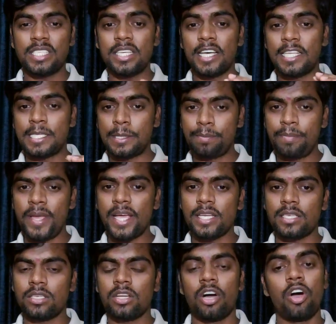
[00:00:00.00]

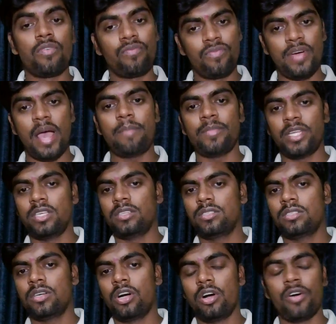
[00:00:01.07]
aspect of family
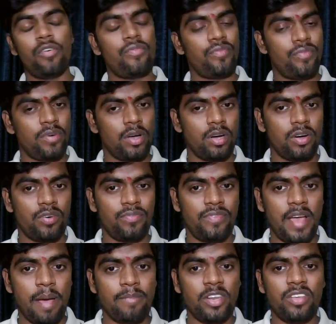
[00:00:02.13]

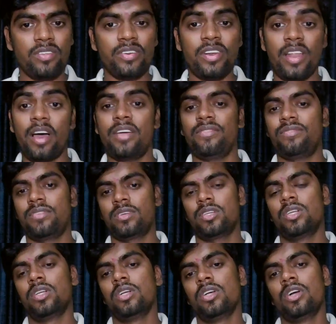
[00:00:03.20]
life.
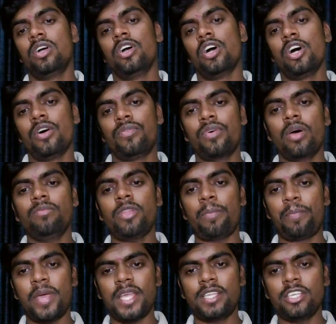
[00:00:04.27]
From the
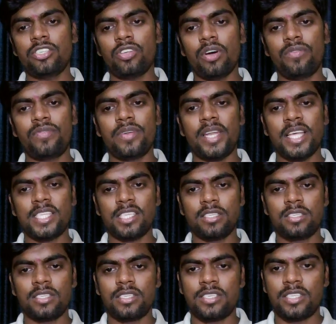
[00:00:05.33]
basis of
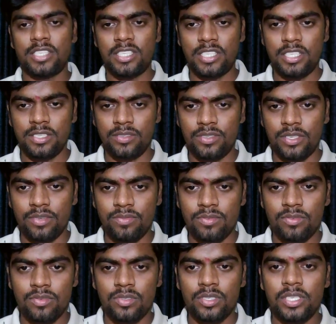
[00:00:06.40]

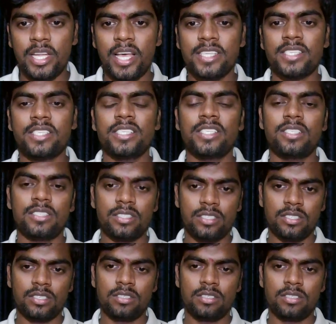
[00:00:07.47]
necessity, Our family